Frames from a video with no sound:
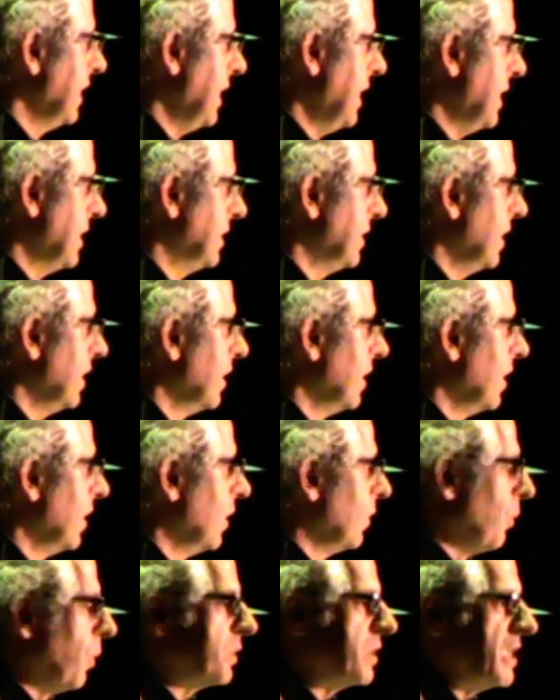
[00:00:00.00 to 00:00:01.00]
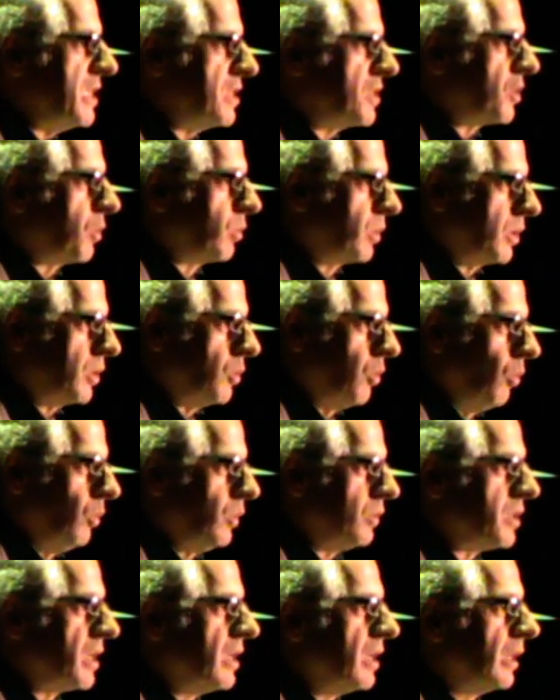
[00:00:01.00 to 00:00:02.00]
in what he
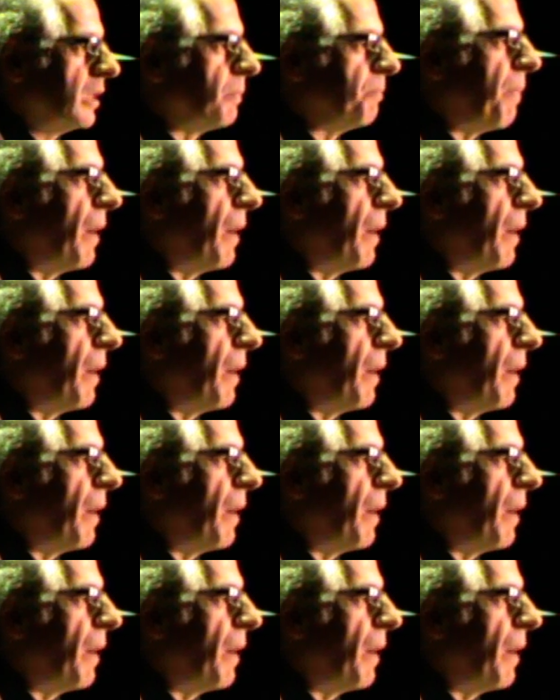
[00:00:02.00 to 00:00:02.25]
called the